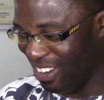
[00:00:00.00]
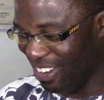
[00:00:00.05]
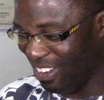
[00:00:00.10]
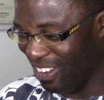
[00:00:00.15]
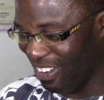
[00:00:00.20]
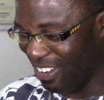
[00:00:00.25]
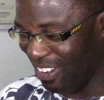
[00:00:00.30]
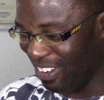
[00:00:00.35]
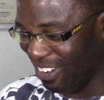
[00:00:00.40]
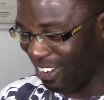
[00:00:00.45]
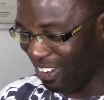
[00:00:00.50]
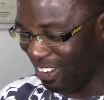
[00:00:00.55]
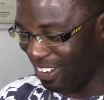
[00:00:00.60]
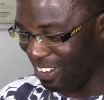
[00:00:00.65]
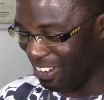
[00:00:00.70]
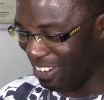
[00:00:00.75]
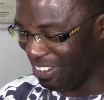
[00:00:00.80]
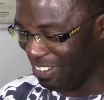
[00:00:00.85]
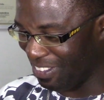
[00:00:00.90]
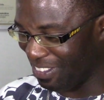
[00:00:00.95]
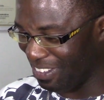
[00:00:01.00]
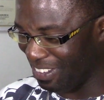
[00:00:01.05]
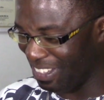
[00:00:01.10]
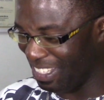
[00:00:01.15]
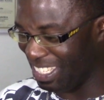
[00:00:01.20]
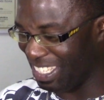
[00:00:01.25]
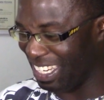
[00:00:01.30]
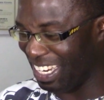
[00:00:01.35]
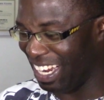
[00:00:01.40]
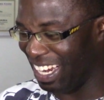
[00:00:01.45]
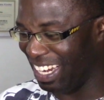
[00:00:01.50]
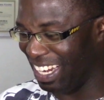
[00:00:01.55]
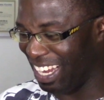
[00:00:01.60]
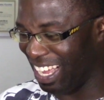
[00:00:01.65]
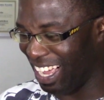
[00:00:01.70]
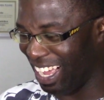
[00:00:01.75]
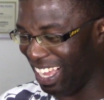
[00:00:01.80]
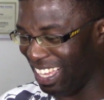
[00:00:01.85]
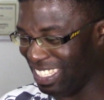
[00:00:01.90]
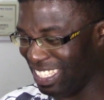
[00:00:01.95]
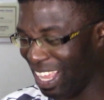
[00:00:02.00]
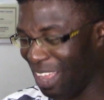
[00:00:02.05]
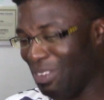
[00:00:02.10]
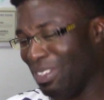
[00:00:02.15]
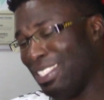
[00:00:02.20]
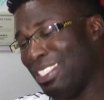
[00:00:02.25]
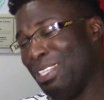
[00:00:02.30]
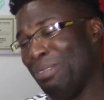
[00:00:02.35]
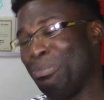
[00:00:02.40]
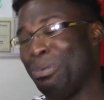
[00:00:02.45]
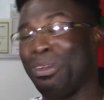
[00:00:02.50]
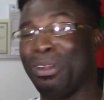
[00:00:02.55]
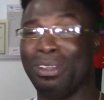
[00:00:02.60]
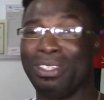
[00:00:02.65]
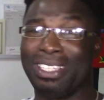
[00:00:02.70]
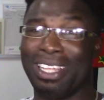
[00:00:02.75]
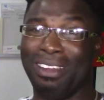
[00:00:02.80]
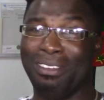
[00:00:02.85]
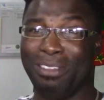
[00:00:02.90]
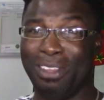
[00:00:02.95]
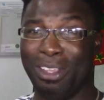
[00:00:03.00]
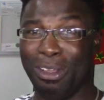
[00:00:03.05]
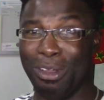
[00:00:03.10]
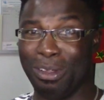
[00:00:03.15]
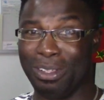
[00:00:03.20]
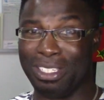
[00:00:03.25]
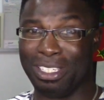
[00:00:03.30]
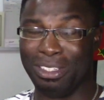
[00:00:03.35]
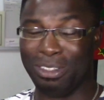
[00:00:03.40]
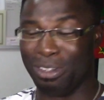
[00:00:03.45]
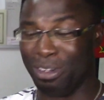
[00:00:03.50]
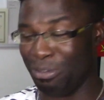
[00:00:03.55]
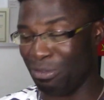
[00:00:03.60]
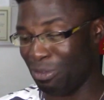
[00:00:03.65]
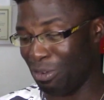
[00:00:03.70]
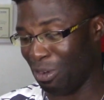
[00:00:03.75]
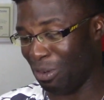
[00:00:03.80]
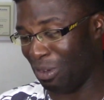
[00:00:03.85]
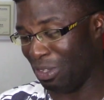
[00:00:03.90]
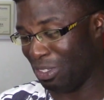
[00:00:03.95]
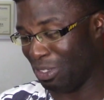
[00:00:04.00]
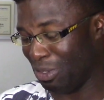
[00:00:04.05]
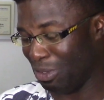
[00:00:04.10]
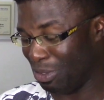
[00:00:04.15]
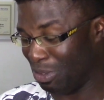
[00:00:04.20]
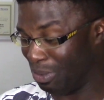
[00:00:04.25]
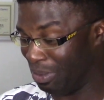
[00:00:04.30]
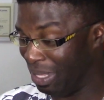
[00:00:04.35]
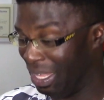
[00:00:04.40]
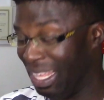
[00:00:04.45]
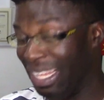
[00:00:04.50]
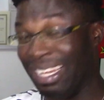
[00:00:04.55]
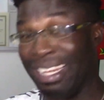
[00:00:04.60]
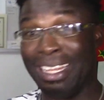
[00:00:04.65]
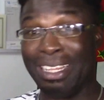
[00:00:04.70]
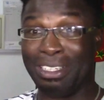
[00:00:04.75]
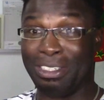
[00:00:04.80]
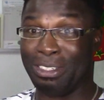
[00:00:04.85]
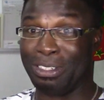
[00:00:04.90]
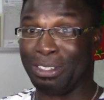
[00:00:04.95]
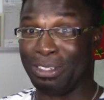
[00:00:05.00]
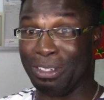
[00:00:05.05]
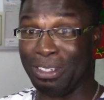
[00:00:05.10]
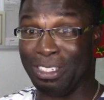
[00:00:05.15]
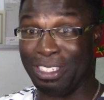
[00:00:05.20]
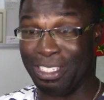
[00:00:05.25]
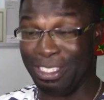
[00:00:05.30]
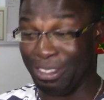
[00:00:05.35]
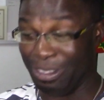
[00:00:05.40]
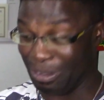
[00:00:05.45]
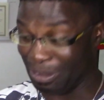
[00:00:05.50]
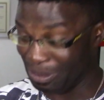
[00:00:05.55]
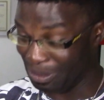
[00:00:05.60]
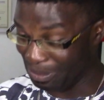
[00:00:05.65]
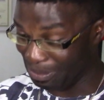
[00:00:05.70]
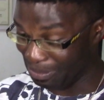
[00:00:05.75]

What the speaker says: Oh, was that nice? I will still put outside of the house into the forest though. Let's just continue.